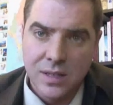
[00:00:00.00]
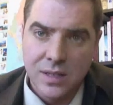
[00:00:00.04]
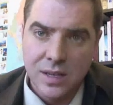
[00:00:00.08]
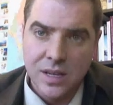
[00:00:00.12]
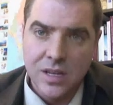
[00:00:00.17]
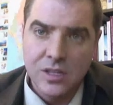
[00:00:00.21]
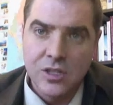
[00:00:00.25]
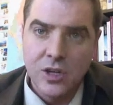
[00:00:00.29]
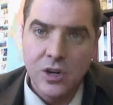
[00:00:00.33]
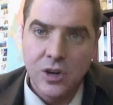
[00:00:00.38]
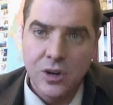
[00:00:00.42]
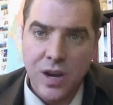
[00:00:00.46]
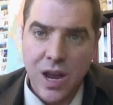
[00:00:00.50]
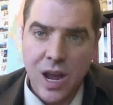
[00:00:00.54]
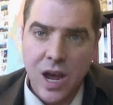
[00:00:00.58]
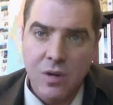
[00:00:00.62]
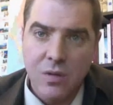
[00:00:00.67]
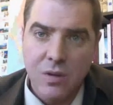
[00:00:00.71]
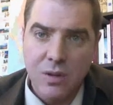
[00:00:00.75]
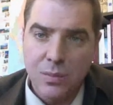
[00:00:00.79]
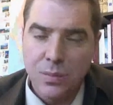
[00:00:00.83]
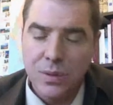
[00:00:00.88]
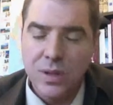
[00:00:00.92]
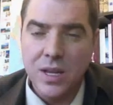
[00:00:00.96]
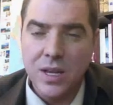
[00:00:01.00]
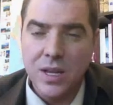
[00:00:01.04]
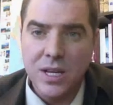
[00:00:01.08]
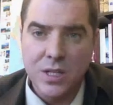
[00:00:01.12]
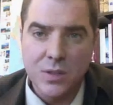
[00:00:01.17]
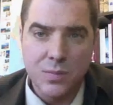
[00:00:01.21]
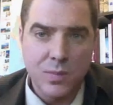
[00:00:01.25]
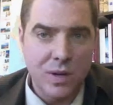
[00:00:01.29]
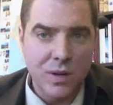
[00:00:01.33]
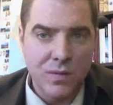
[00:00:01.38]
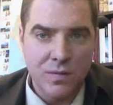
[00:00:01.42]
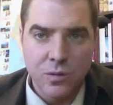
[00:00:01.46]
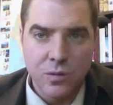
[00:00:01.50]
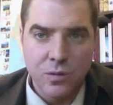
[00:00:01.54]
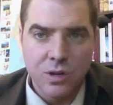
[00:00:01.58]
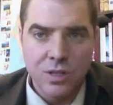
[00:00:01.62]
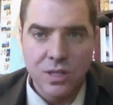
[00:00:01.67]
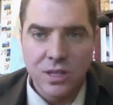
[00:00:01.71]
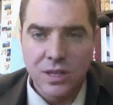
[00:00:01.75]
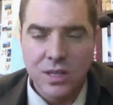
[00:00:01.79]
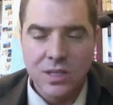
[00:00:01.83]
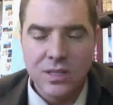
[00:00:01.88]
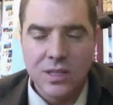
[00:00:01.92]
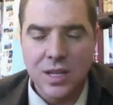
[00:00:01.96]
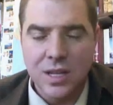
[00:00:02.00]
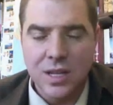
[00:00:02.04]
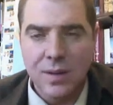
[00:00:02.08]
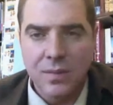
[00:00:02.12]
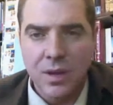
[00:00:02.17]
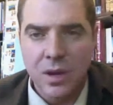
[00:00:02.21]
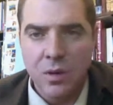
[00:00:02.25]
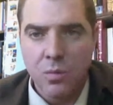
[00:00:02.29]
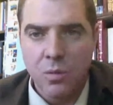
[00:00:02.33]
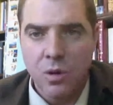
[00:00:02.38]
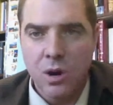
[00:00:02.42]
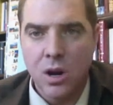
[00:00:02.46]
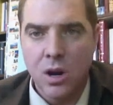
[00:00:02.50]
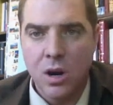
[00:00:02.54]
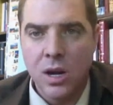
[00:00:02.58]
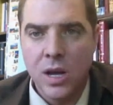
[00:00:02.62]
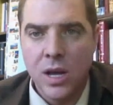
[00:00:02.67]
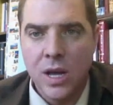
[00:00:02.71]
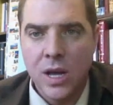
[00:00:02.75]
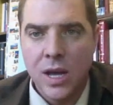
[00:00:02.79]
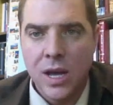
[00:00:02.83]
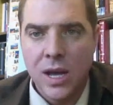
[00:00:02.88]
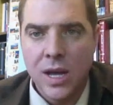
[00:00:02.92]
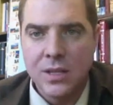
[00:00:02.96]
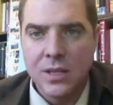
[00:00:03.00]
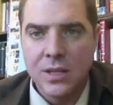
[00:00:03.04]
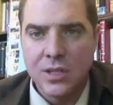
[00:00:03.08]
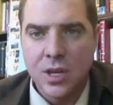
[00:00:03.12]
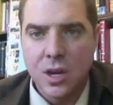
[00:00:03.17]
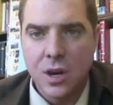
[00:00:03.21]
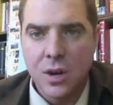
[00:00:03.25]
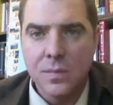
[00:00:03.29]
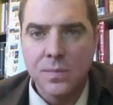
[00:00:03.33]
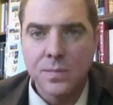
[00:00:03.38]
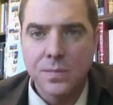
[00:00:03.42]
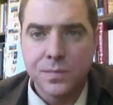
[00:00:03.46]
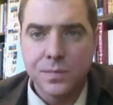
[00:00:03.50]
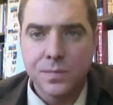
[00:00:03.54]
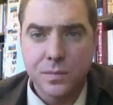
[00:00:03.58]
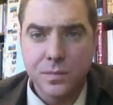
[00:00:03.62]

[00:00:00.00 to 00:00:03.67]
easier now with planes, but of course at this time they weren't. And so